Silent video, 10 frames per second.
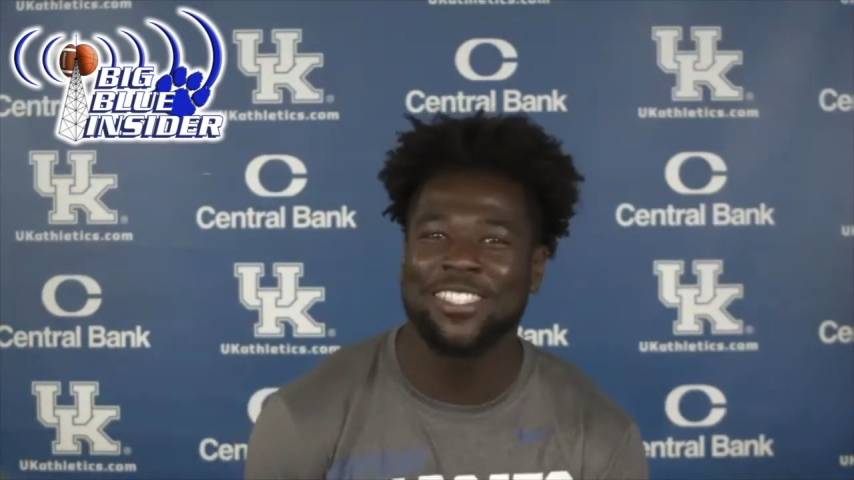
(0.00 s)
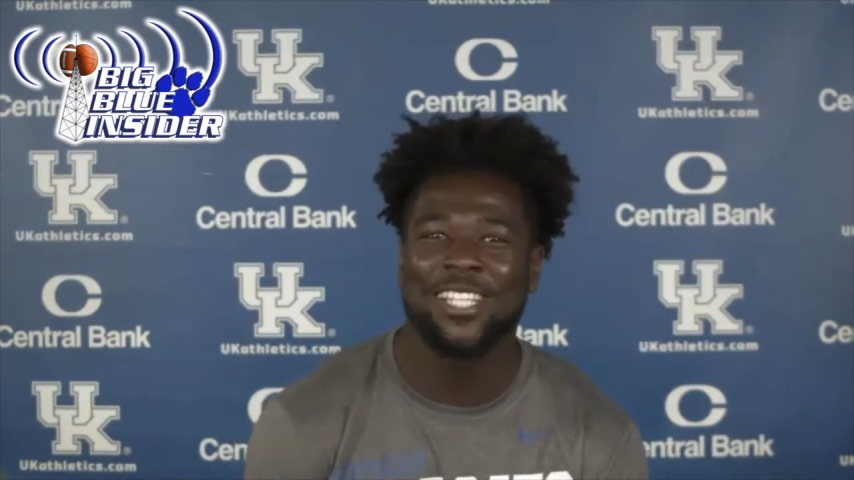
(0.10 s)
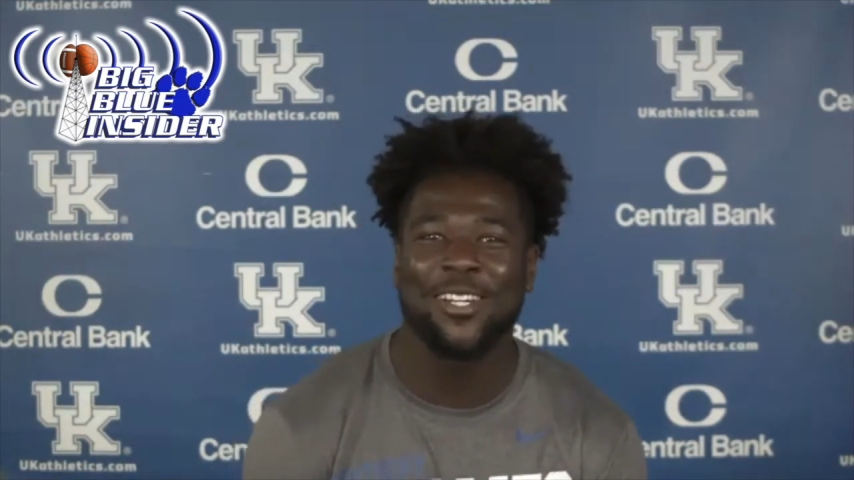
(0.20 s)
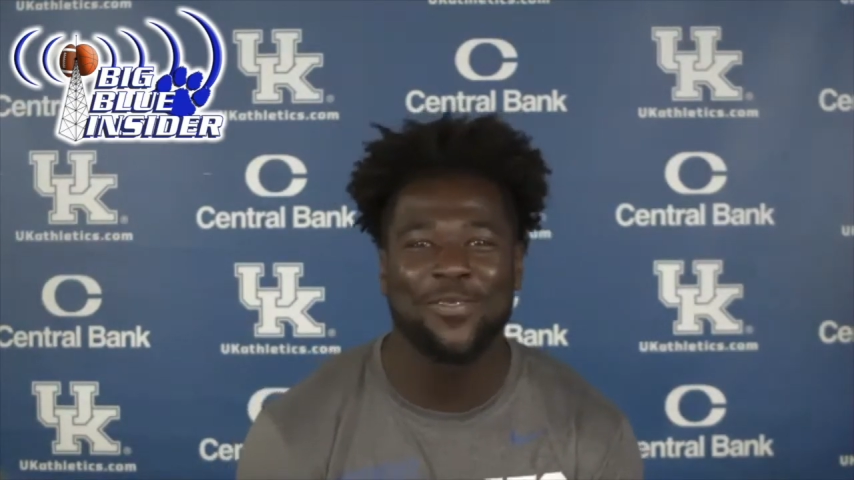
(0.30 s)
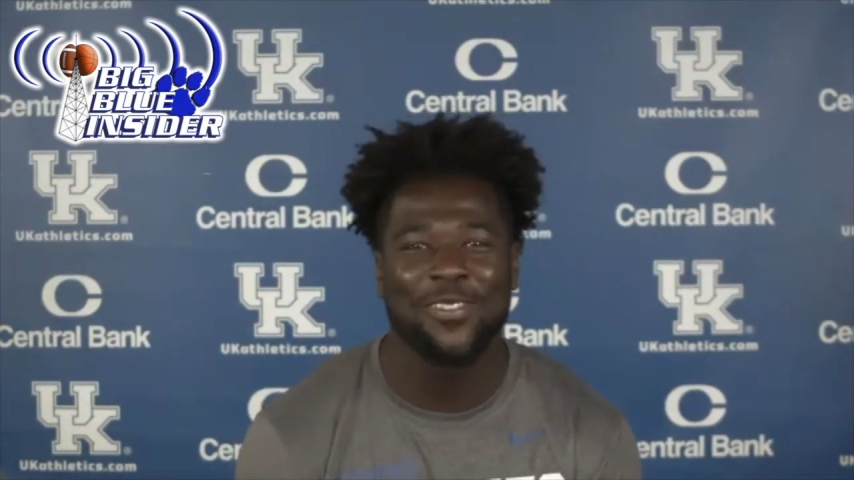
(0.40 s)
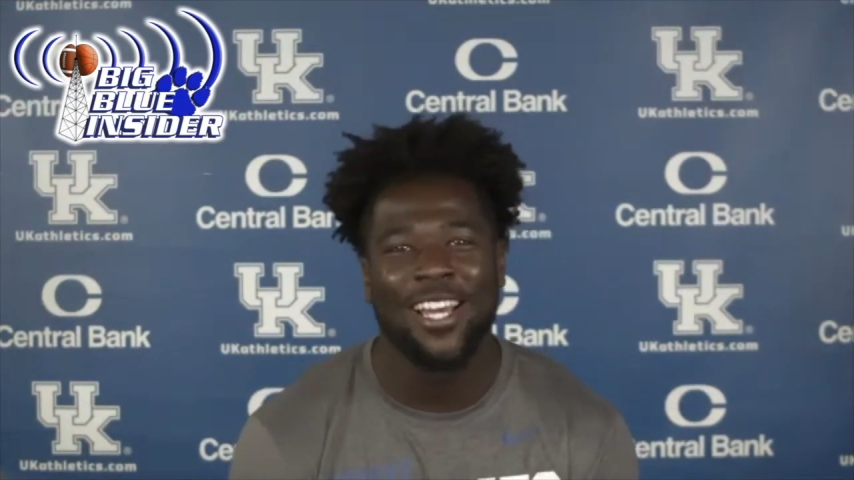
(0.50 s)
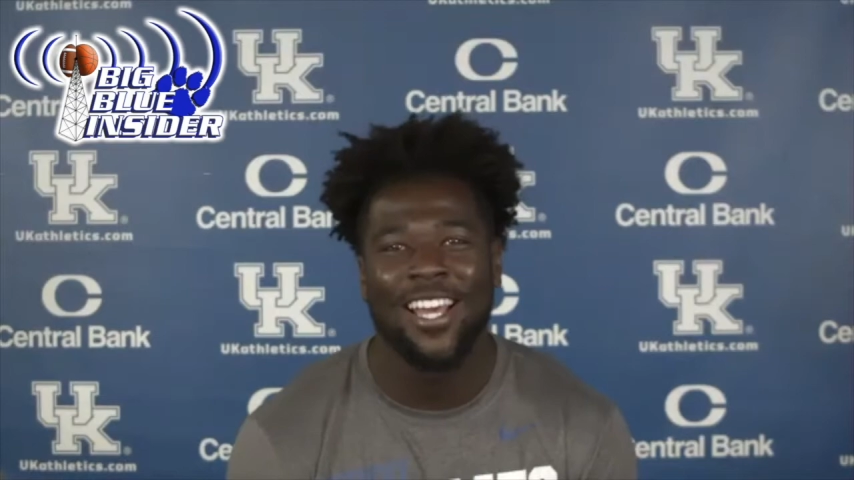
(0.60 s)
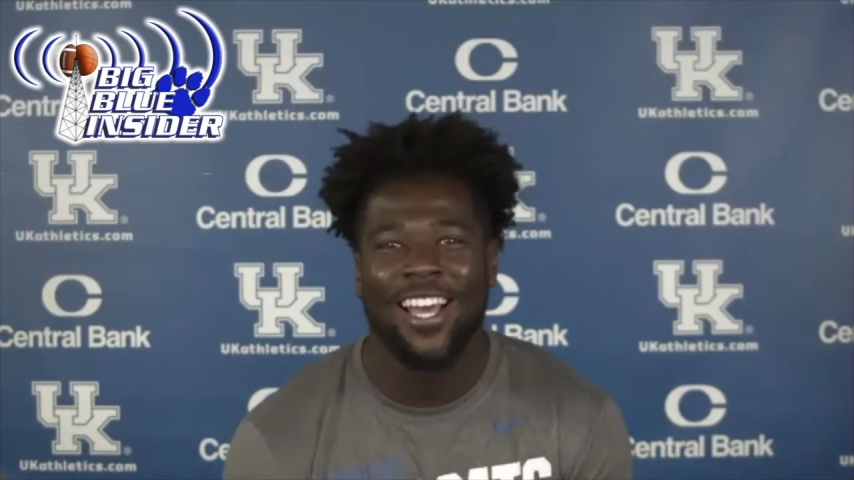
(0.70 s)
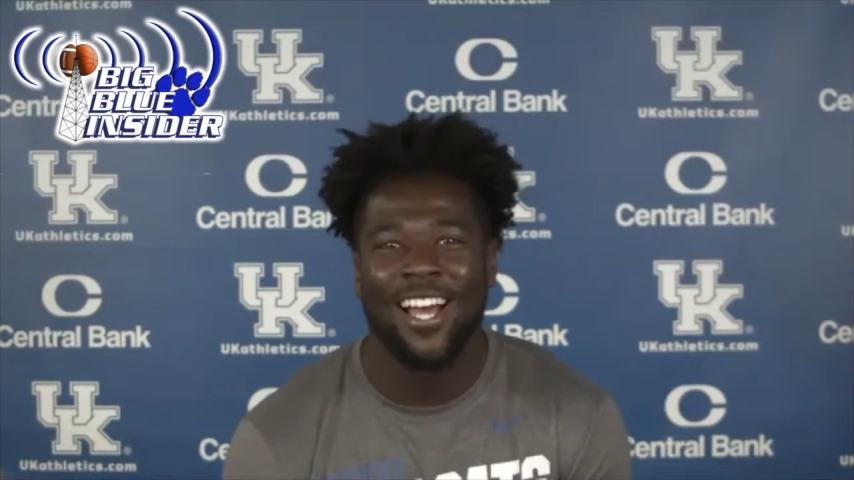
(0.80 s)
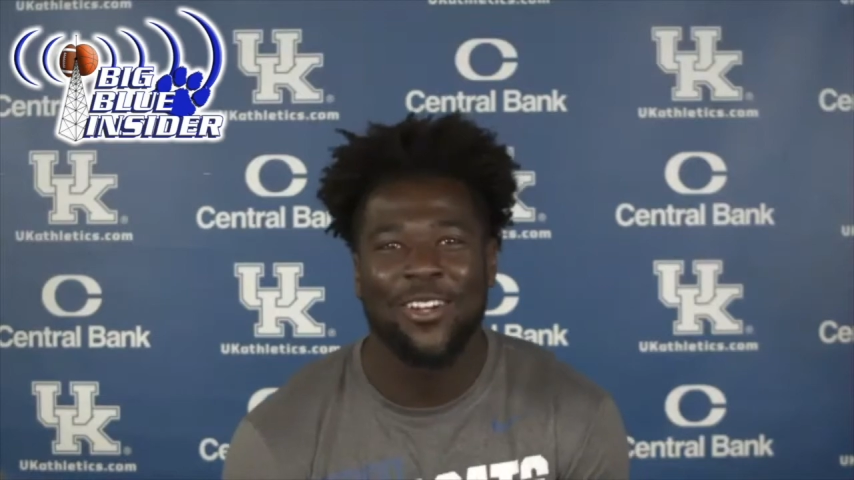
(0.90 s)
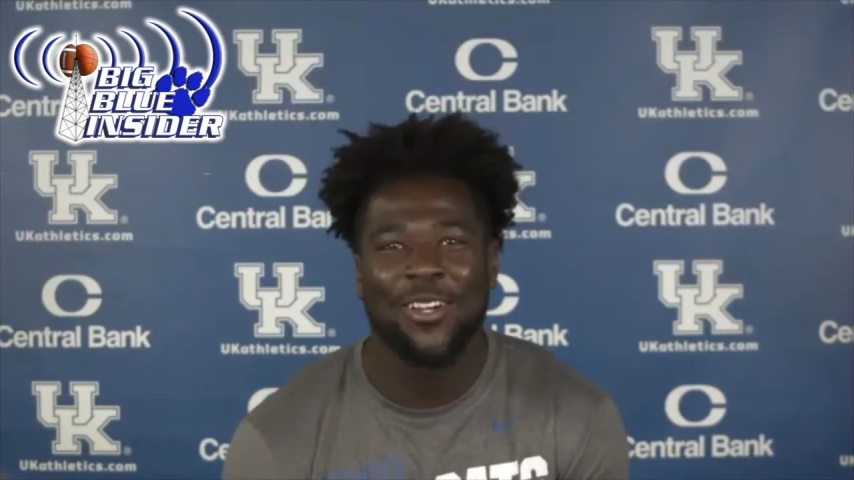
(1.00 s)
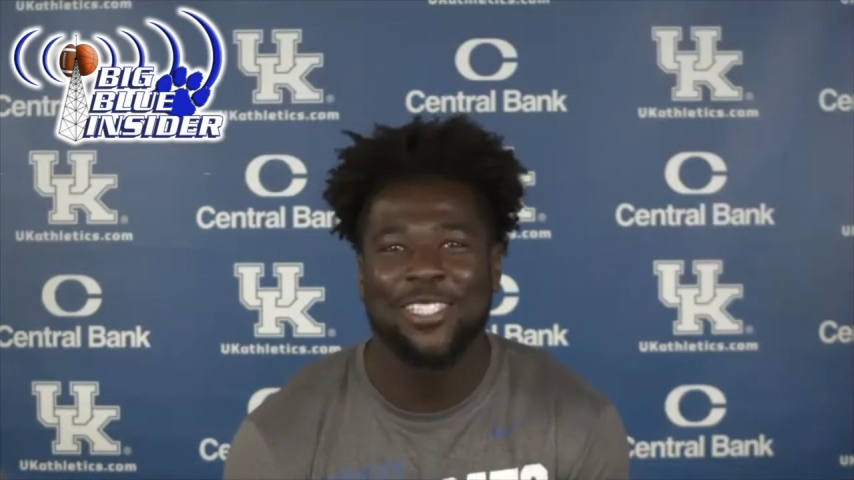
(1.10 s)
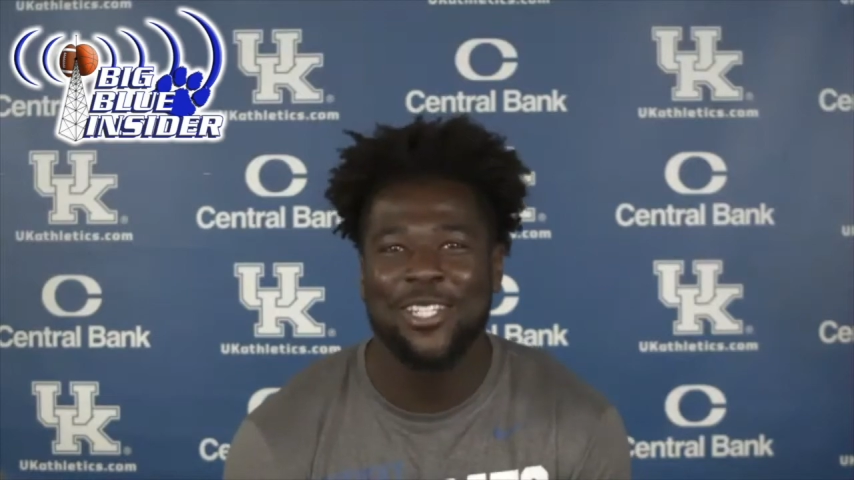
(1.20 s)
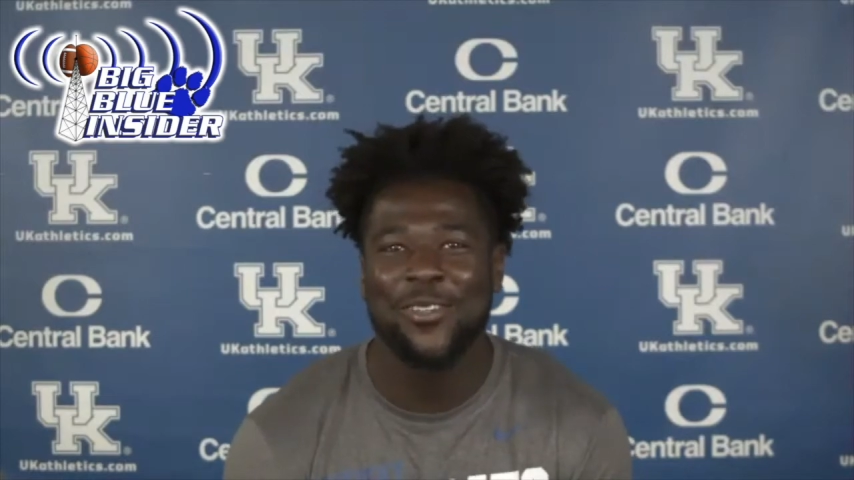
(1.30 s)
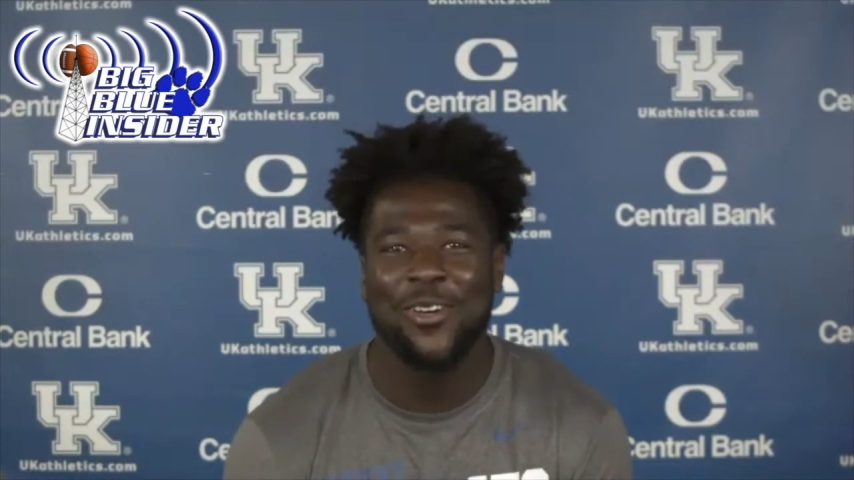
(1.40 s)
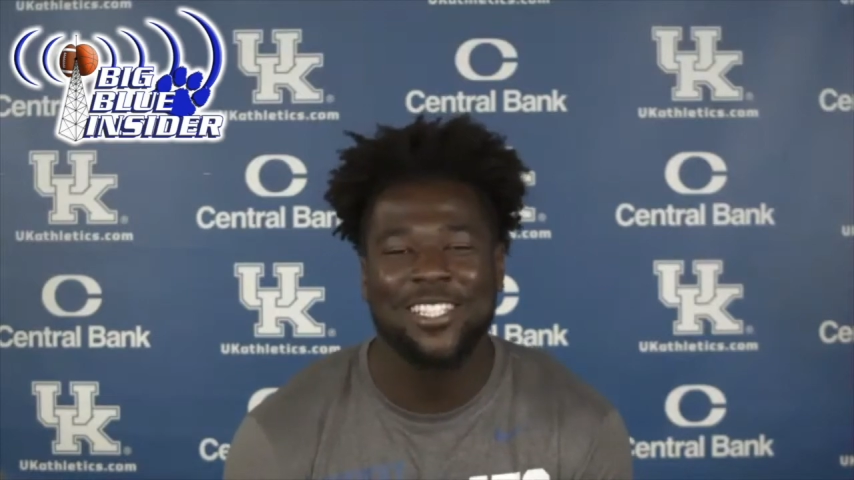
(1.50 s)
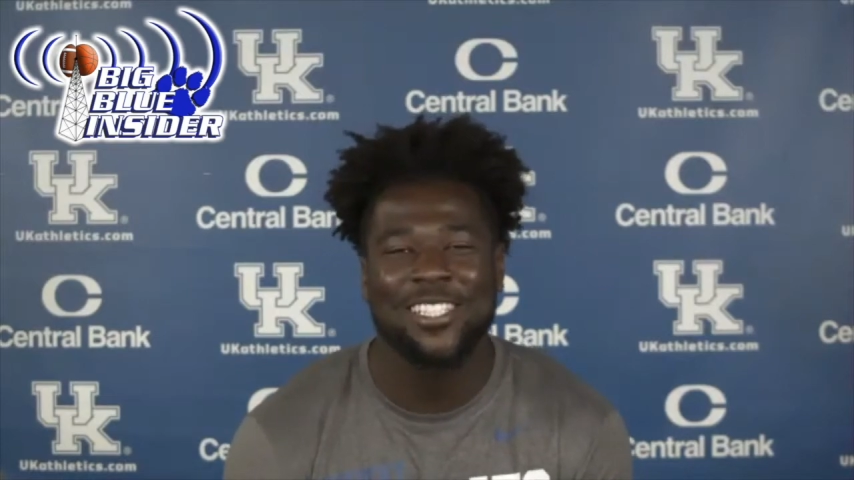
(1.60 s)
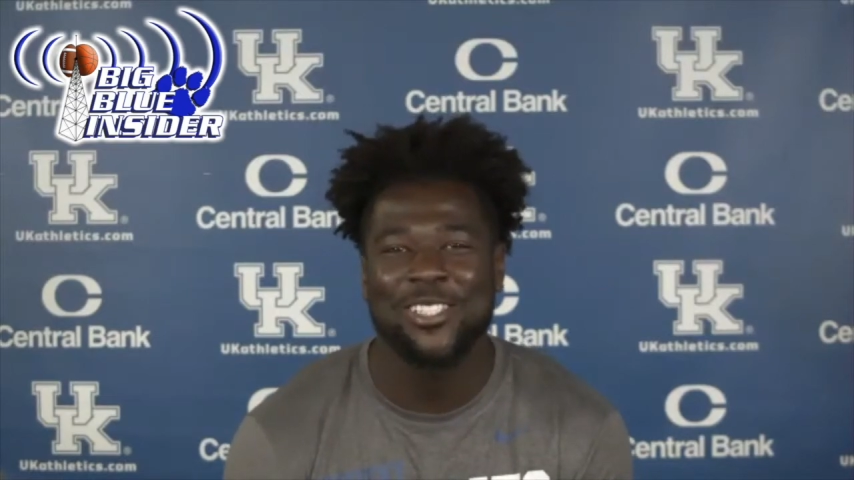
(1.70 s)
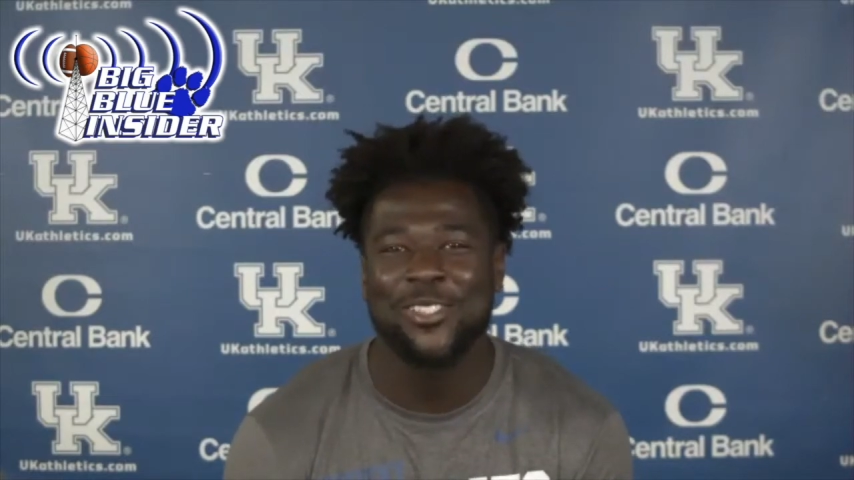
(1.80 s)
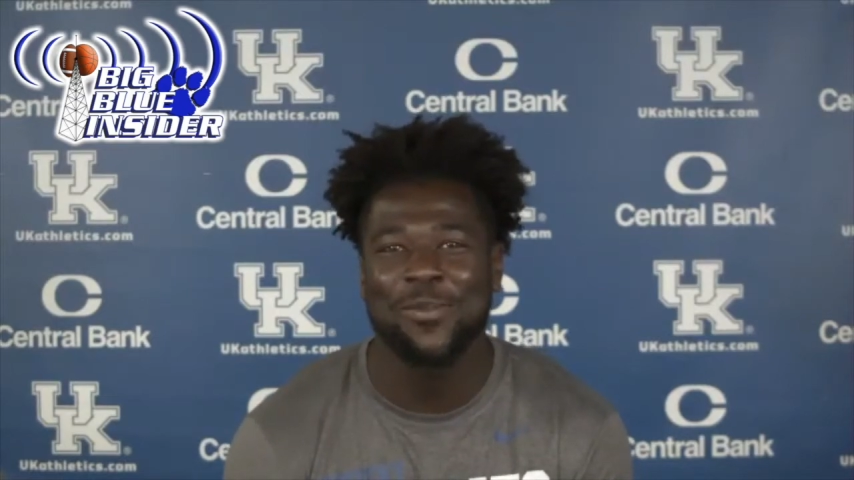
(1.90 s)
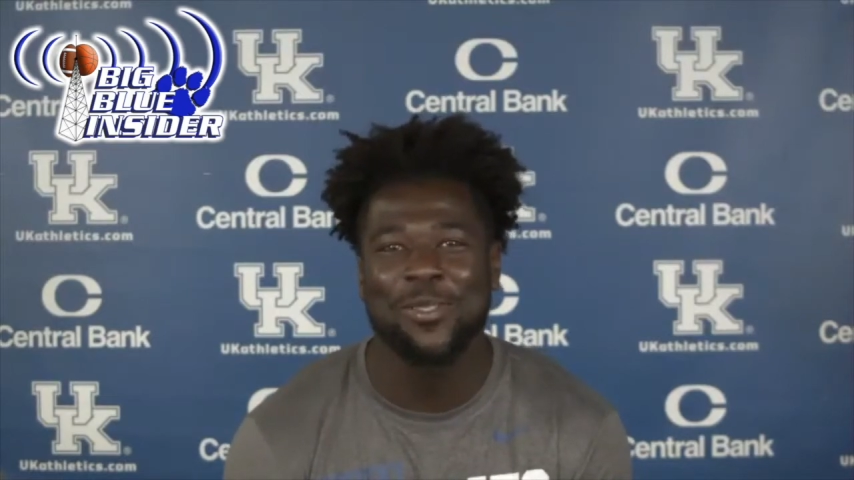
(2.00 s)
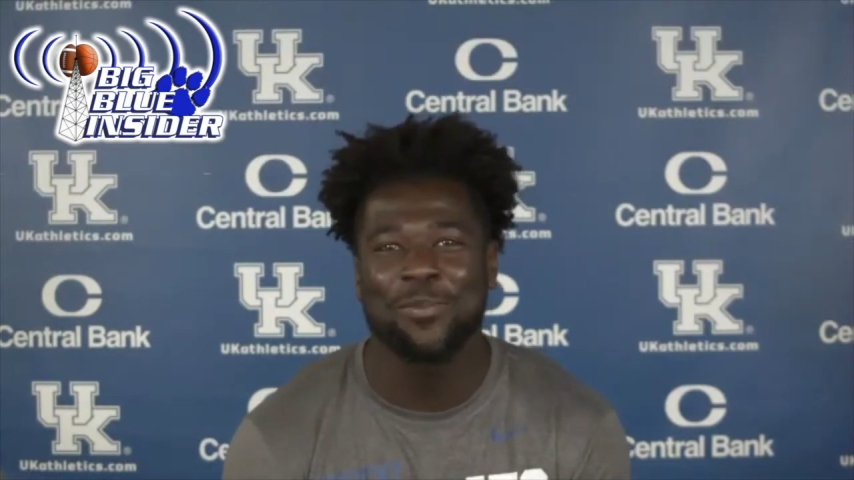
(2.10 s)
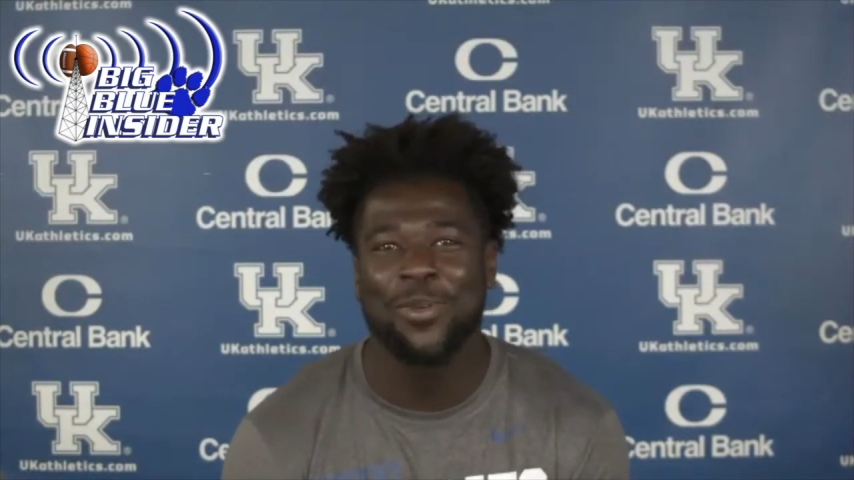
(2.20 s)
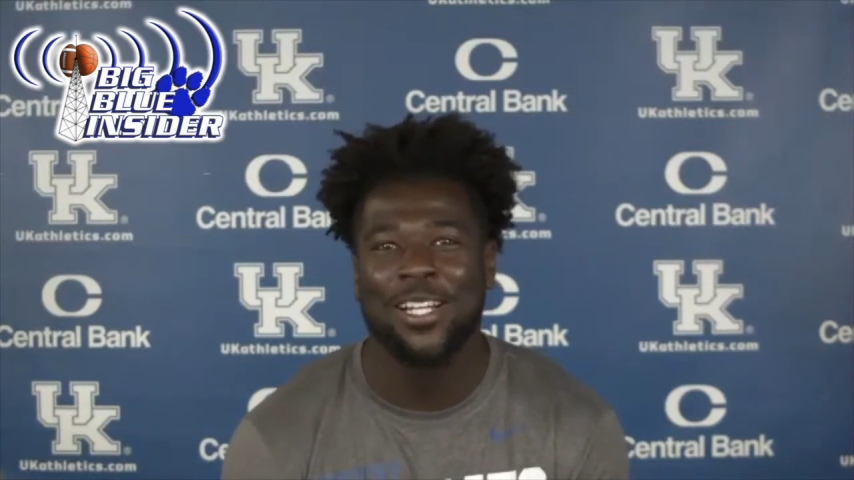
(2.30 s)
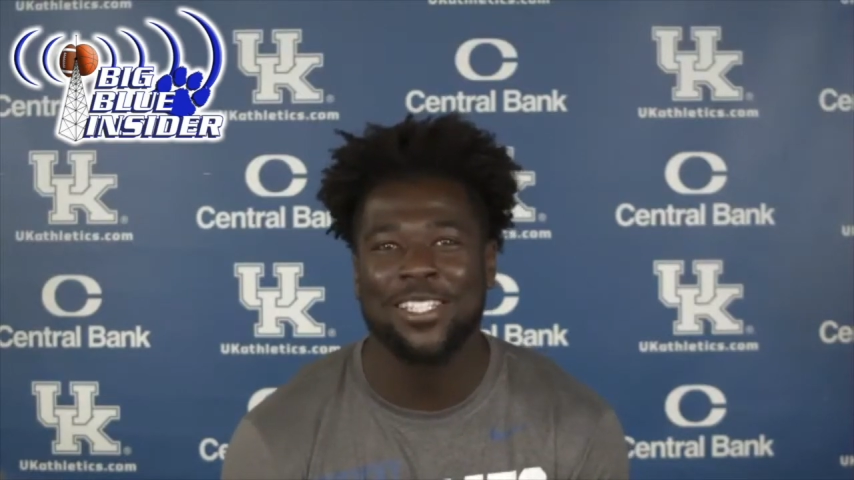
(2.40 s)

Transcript: I'm, I know every time we go out to the scrimmage or practice,